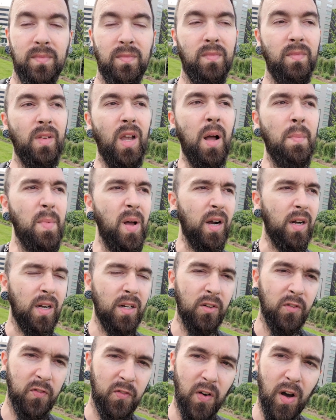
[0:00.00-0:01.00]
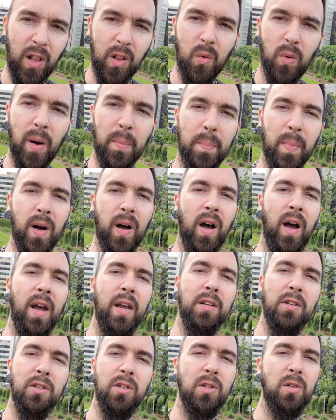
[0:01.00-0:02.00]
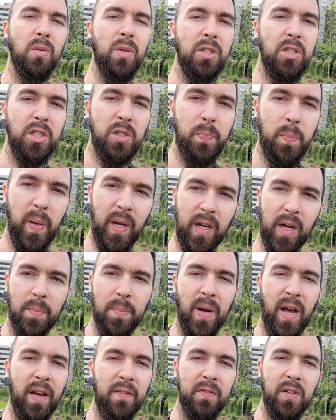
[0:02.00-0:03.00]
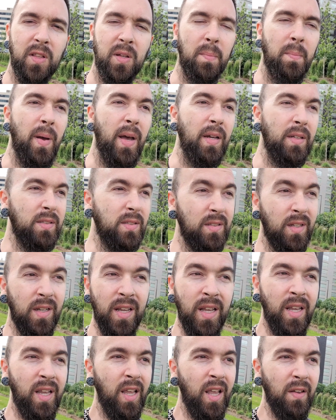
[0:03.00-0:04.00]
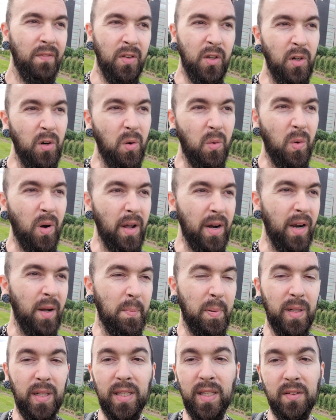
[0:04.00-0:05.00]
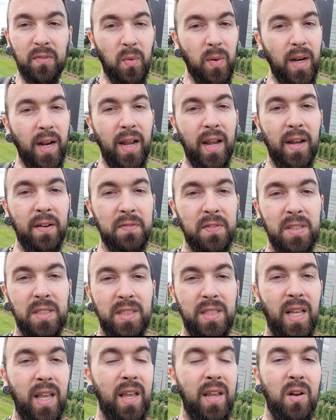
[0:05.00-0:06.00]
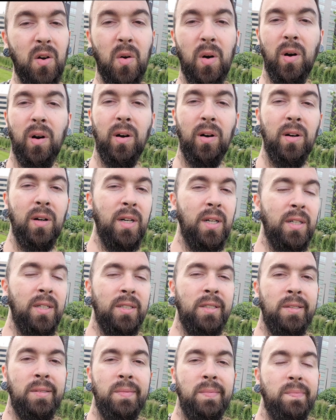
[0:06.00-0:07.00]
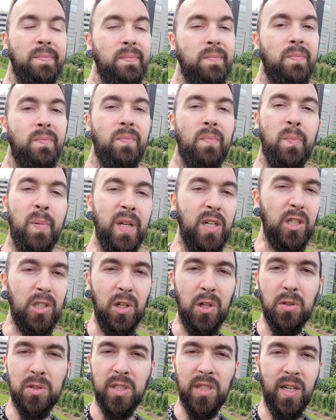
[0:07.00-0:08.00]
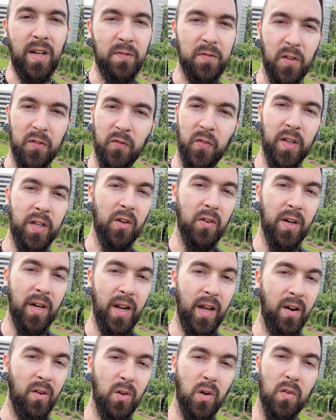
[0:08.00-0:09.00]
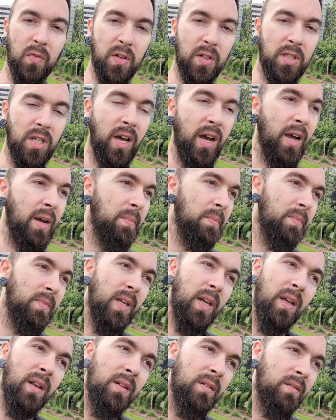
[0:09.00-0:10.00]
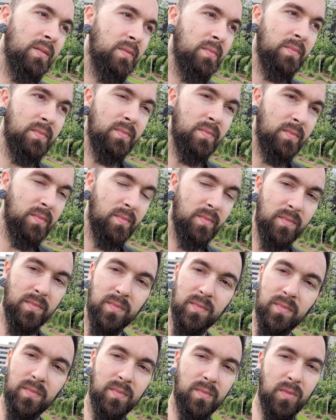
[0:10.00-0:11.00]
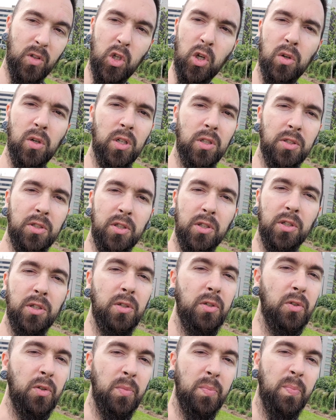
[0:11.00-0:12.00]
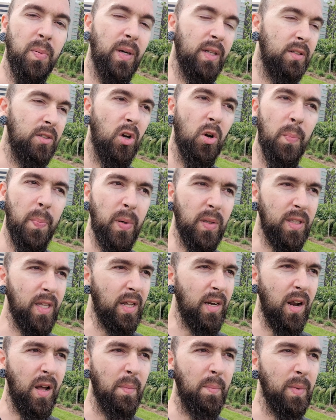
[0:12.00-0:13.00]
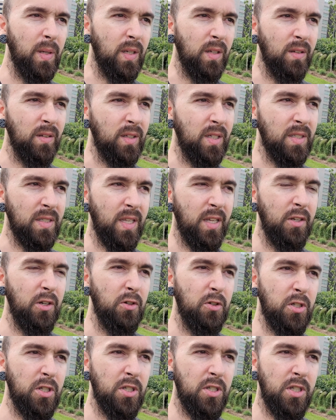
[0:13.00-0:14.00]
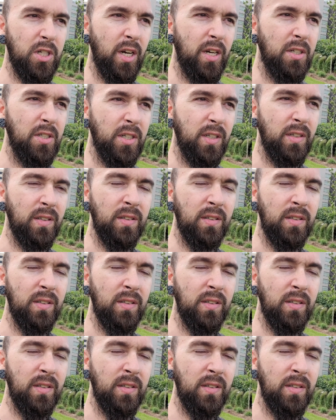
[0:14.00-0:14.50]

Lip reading: I'm not going to follow up behind you and just pick up after the mess. You don't want to believe what I have to say or be close enough to figure it out over time, then kudos to you, but don't put that on me, because then you're just judging.